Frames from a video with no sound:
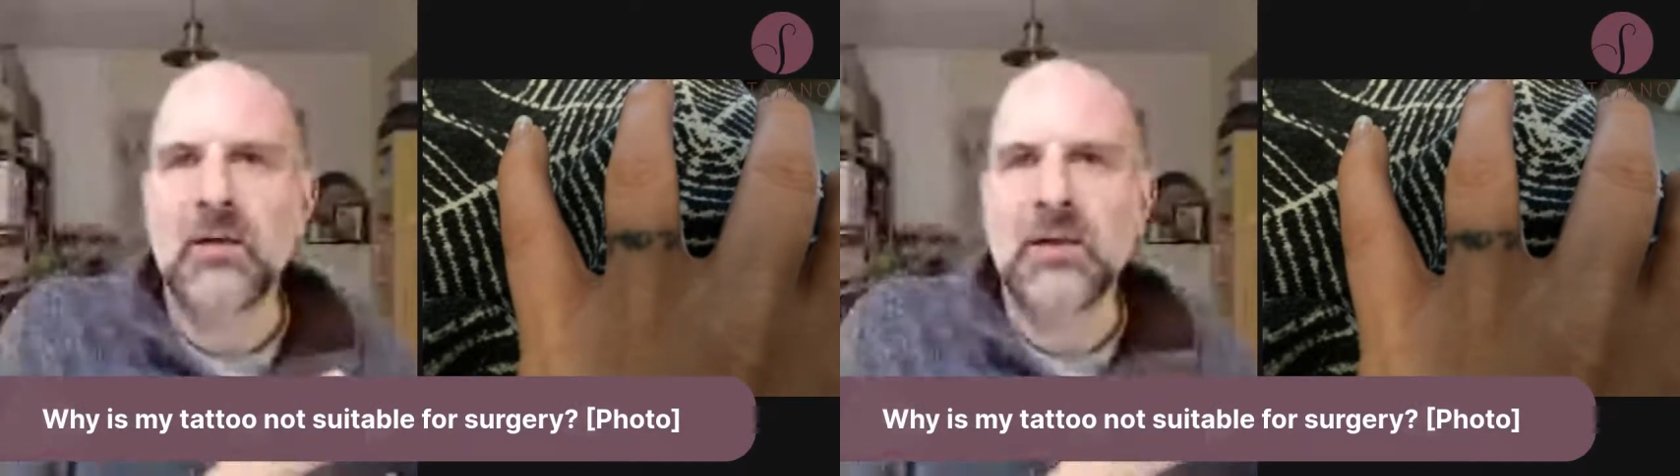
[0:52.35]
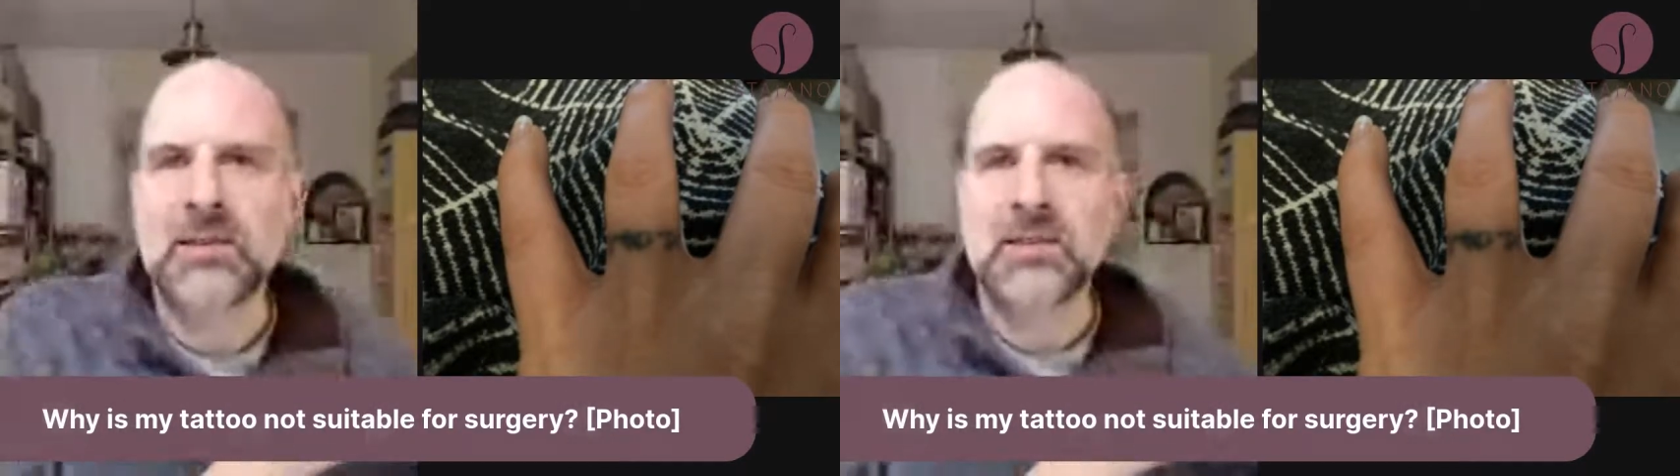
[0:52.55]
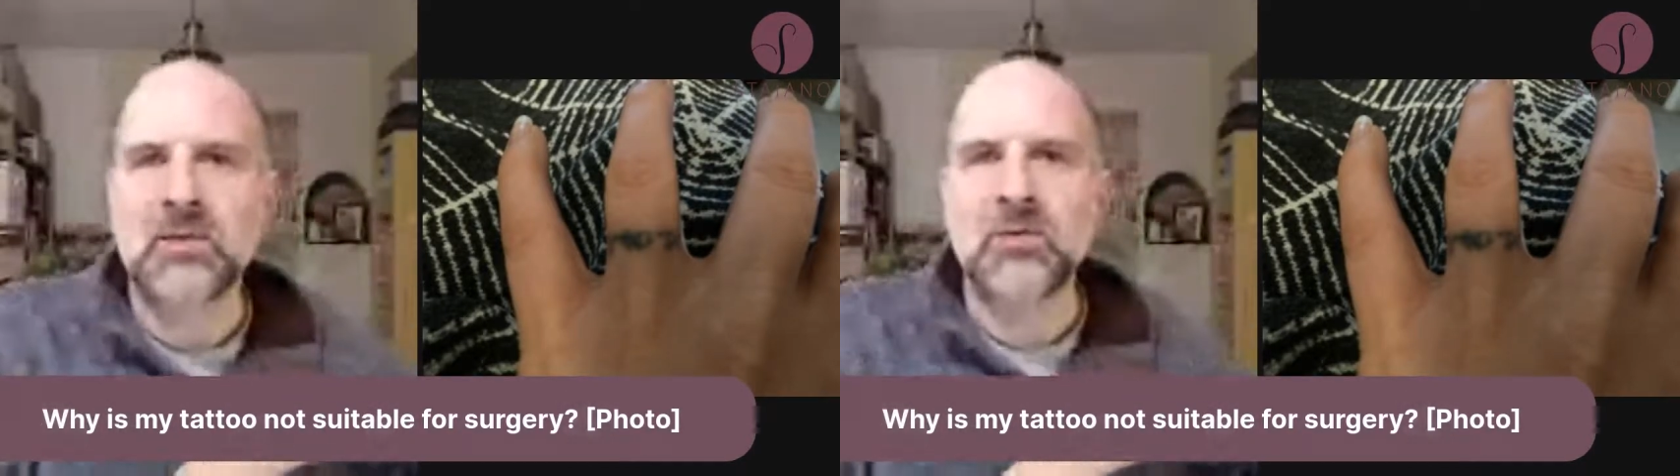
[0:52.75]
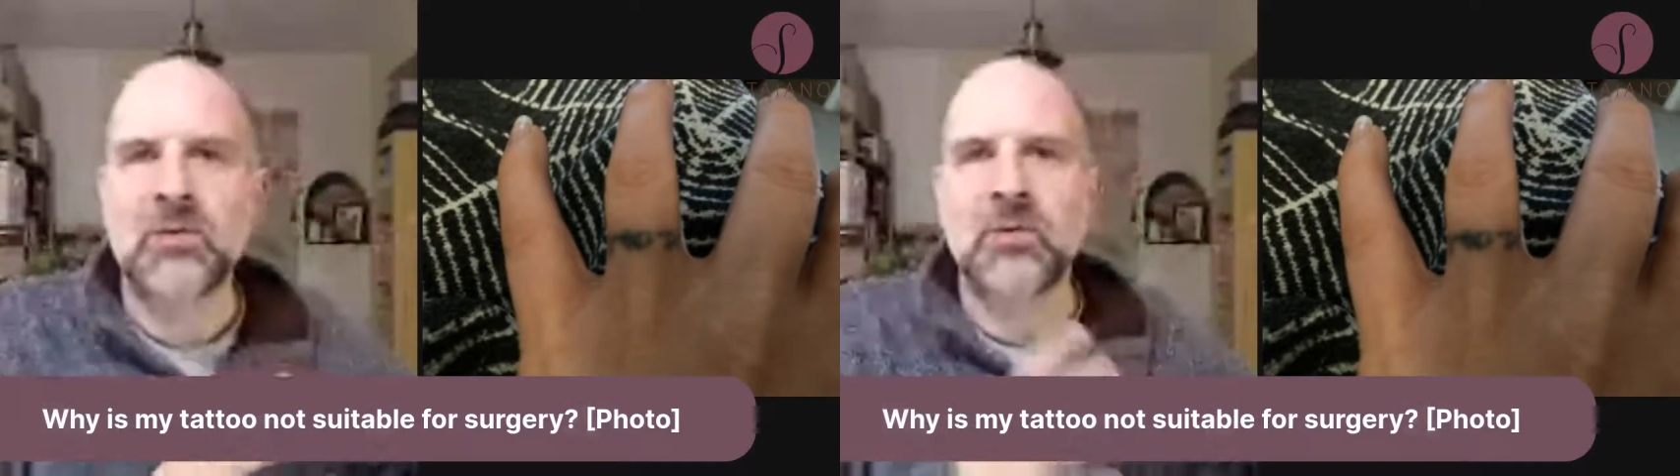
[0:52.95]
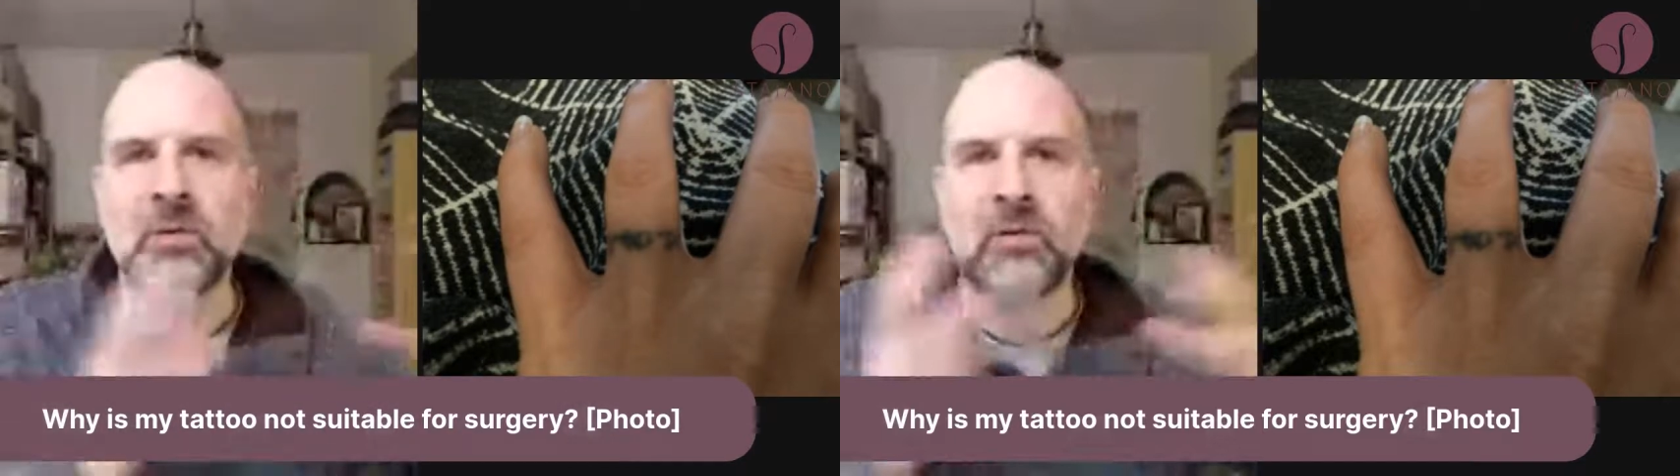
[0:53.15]
is suitable
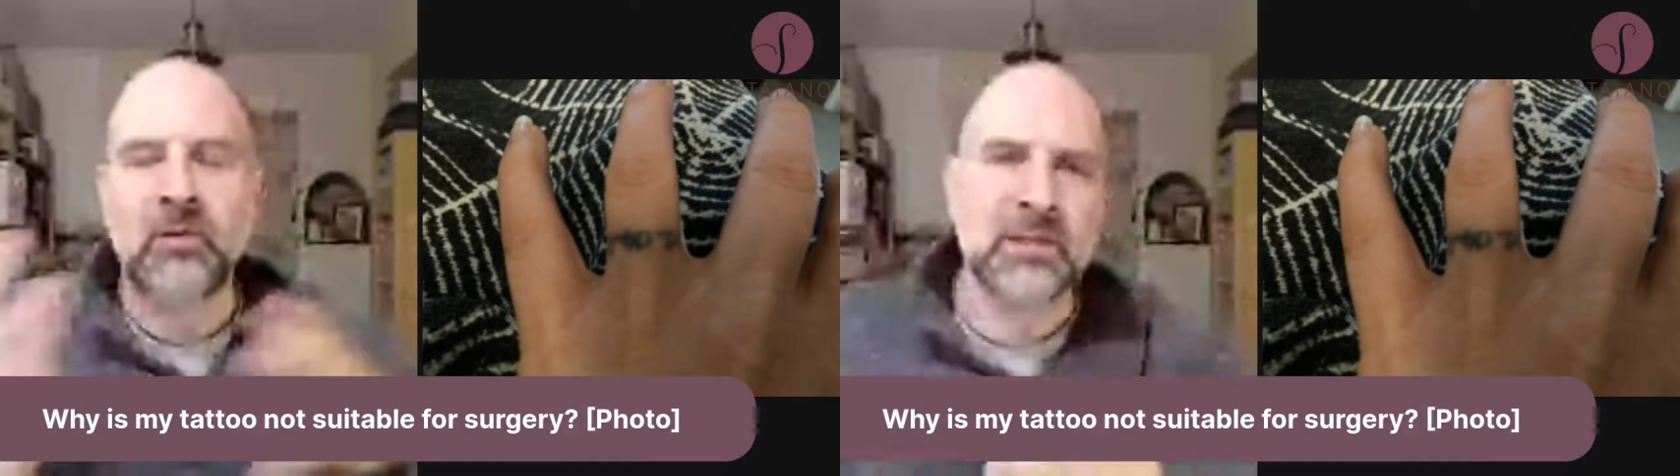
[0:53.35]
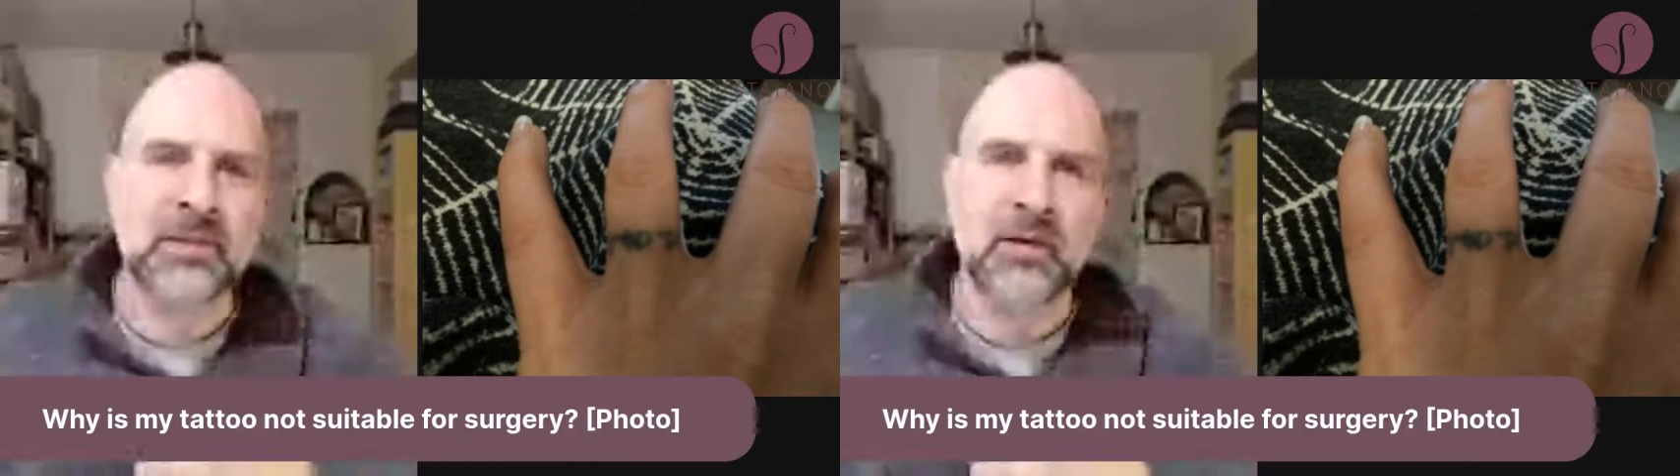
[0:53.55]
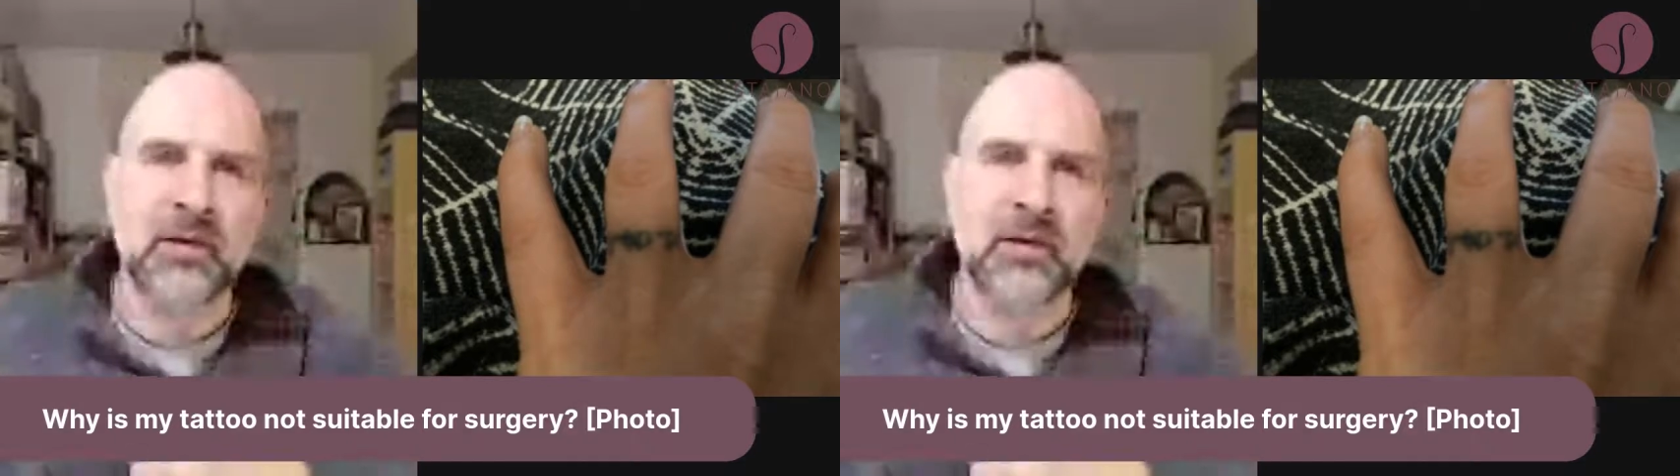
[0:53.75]
or this size is not